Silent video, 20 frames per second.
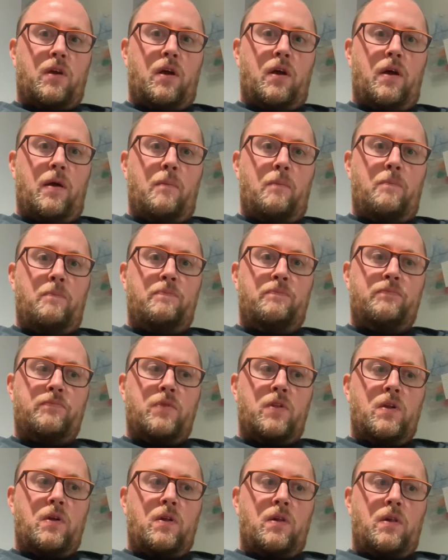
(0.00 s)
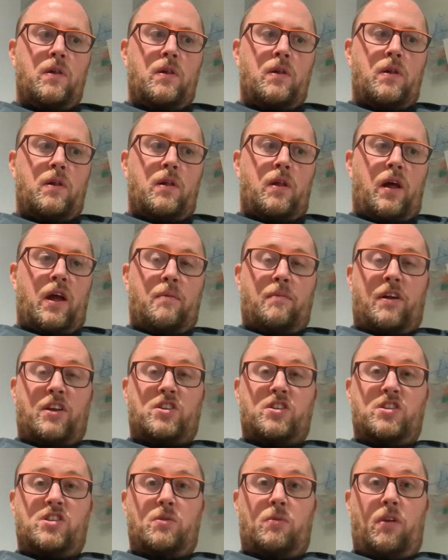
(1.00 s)
I
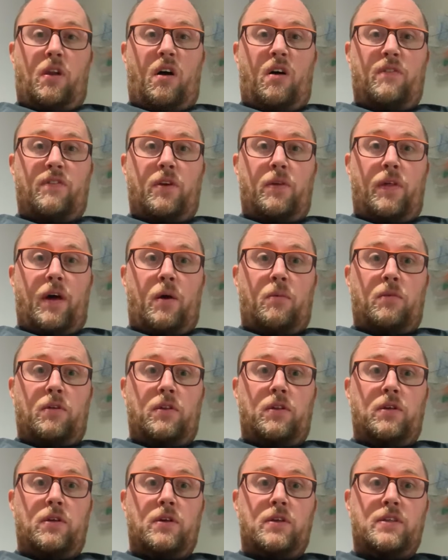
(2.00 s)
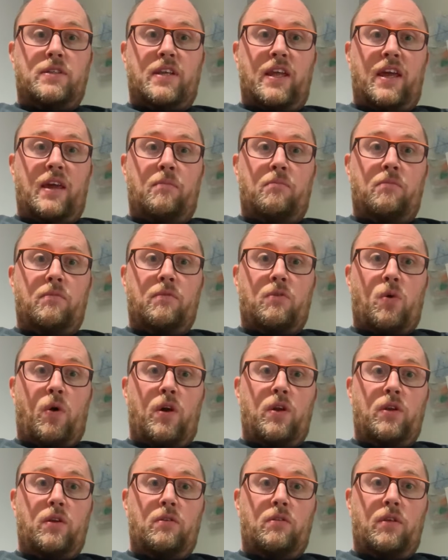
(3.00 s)
imagine to a lot of you that will seem
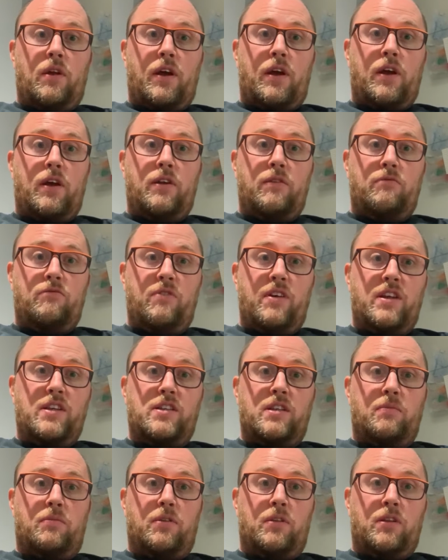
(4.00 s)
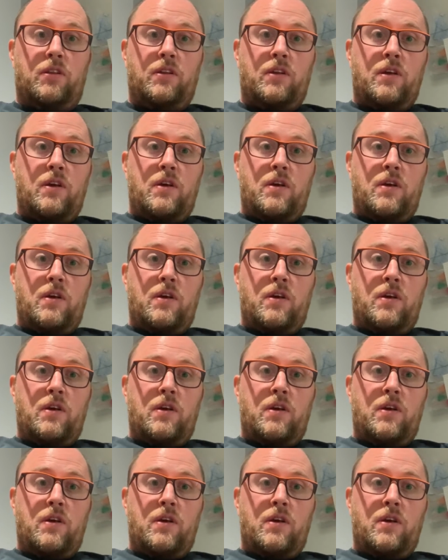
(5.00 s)
quite like a reasonable